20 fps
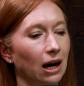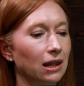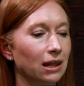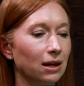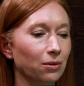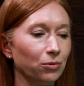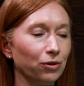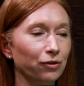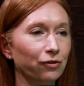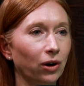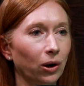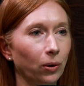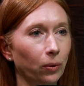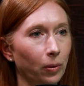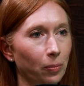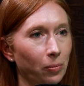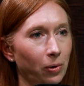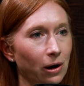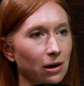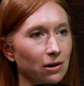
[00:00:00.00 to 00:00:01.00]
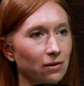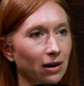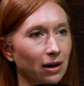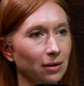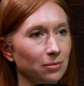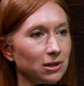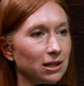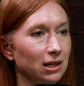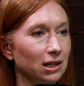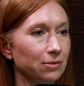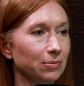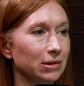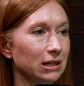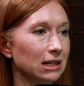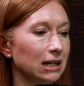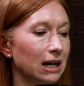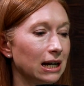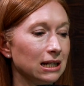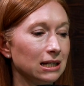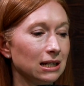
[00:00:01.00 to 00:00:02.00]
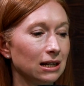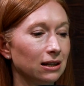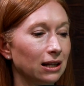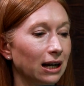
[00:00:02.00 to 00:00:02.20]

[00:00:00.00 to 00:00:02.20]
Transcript: and then we follow a program 6 months later,